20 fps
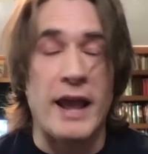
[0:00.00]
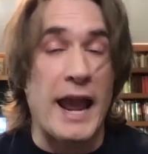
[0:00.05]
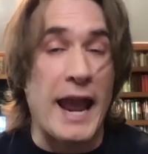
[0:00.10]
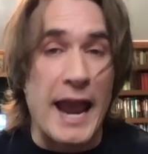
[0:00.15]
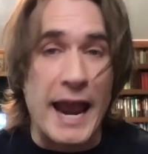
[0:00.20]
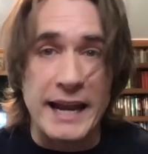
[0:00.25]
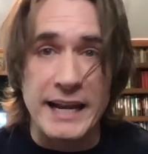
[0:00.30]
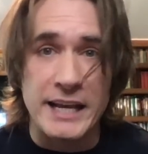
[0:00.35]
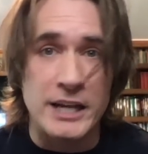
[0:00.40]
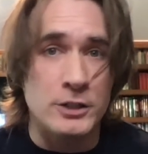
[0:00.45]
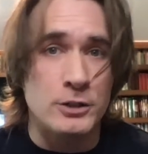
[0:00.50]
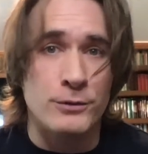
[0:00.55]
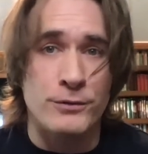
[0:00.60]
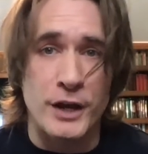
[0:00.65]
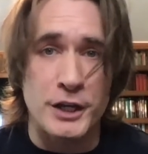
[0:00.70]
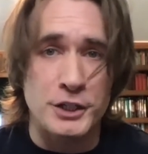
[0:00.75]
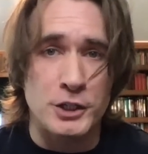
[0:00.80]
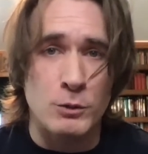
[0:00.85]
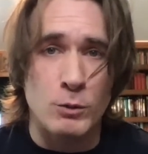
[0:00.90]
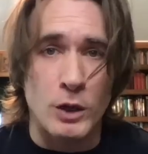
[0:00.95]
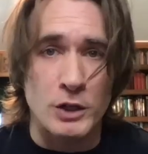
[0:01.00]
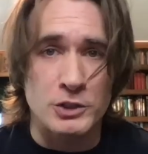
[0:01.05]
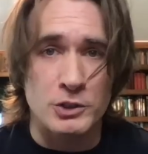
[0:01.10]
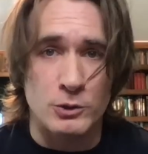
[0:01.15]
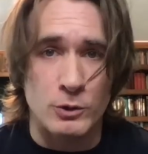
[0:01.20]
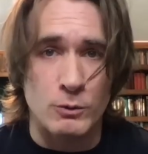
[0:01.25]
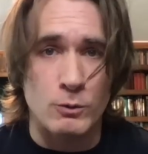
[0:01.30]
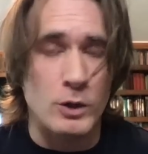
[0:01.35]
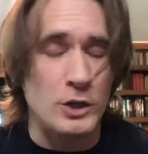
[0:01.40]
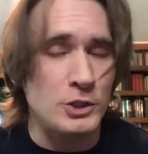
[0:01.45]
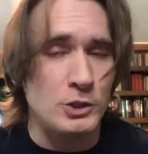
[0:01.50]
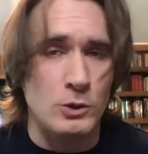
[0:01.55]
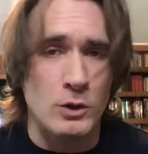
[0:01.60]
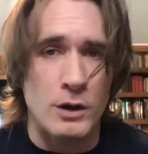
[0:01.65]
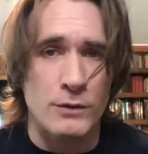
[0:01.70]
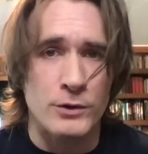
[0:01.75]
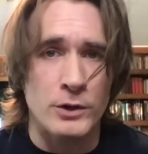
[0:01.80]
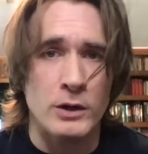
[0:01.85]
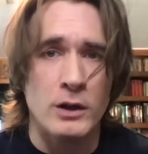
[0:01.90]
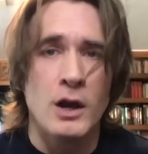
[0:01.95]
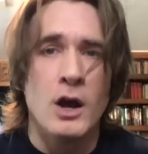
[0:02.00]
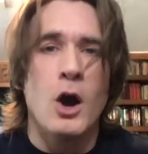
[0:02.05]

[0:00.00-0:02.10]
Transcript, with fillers: any intervention whatsoever.